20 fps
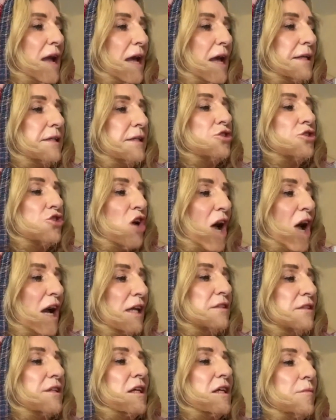end
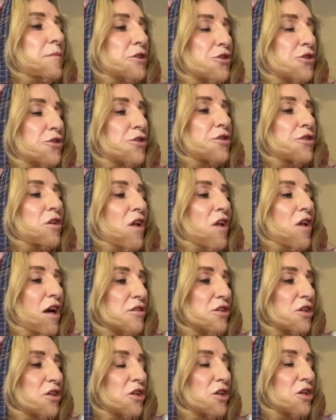child and maternal
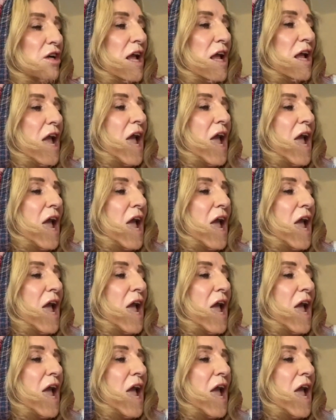hunger.